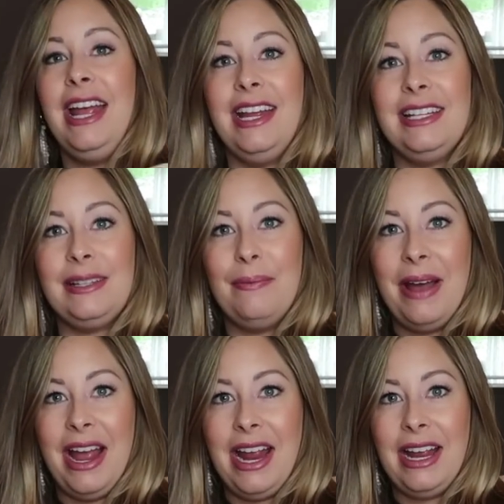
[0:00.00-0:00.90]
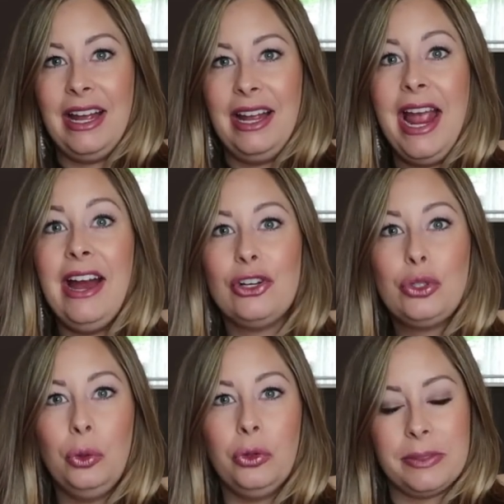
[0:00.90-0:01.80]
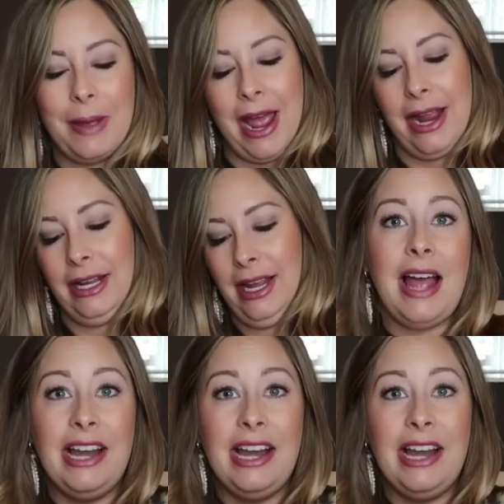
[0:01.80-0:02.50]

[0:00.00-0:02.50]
is my hair tools bag.